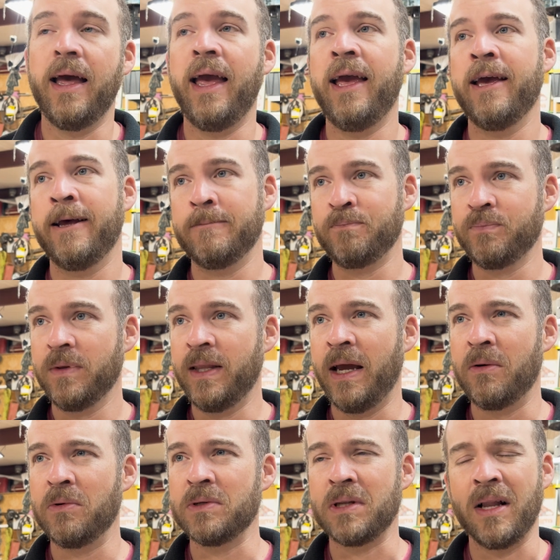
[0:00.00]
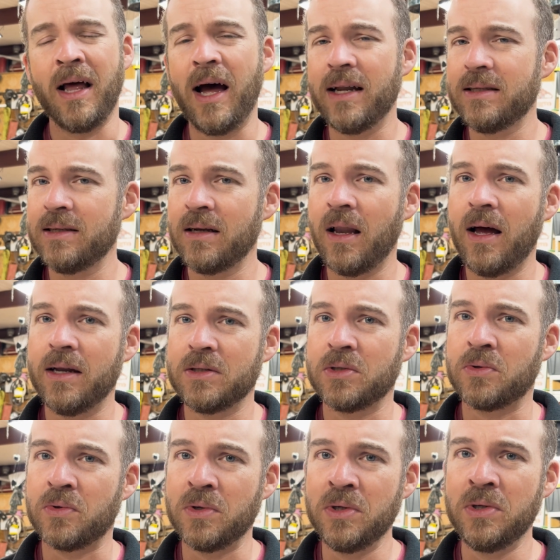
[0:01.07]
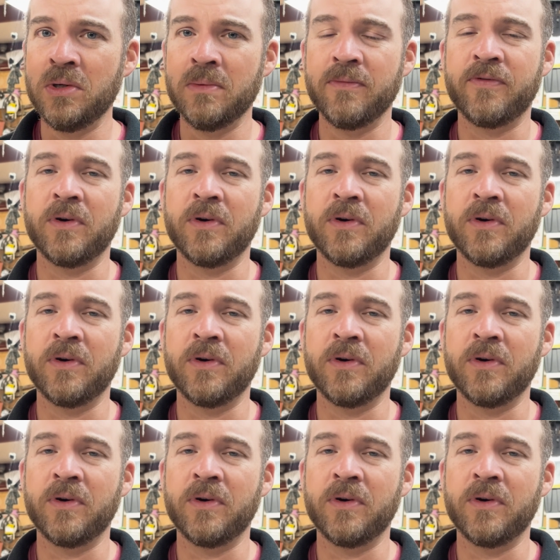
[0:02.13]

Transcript: And there was lots and lots of room